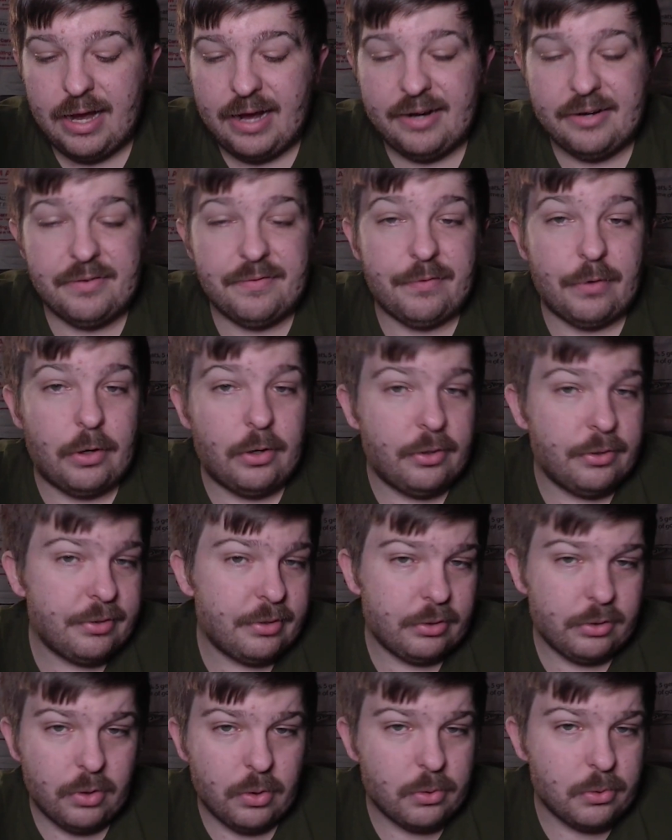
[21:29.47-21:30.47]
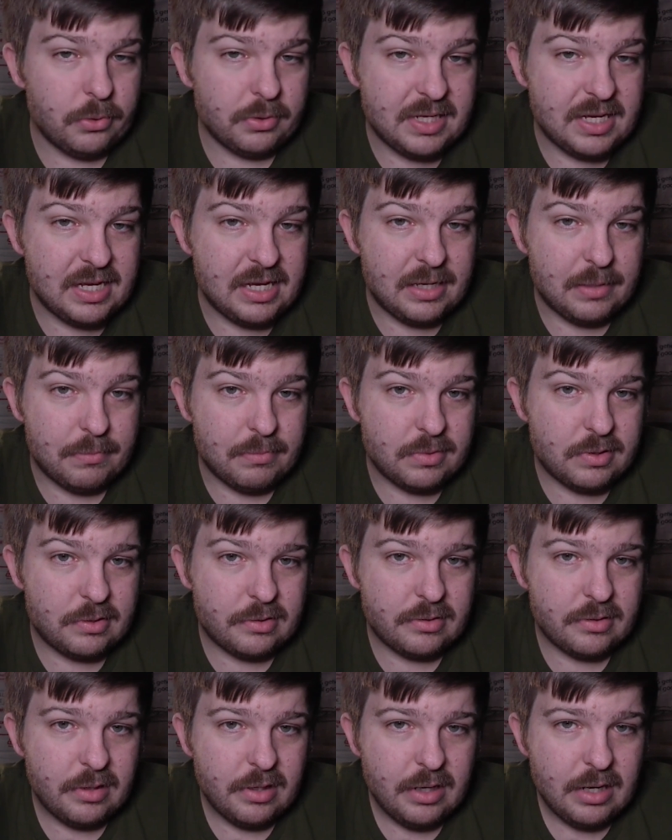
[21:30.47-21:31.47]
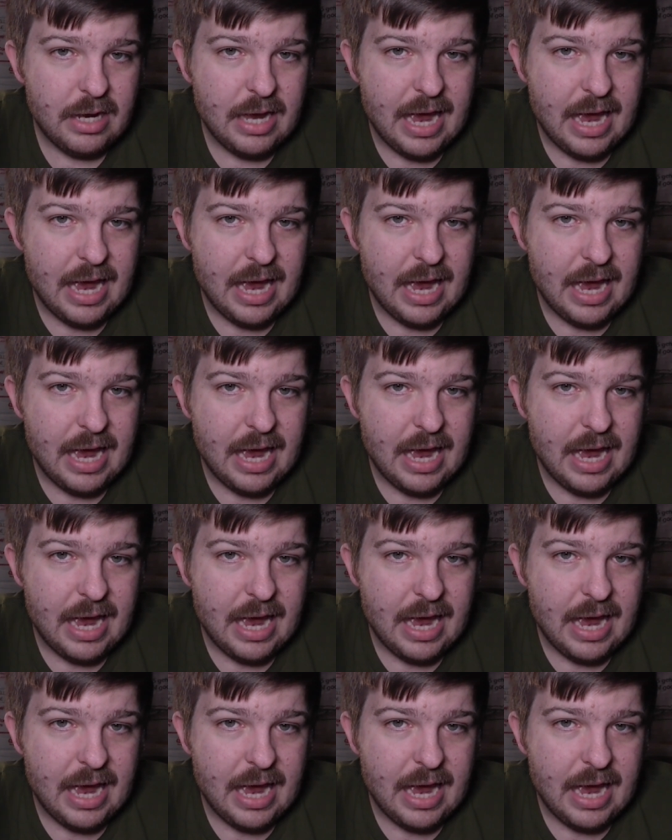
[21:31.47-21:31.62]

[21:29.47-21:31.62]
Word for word: out of all the local teams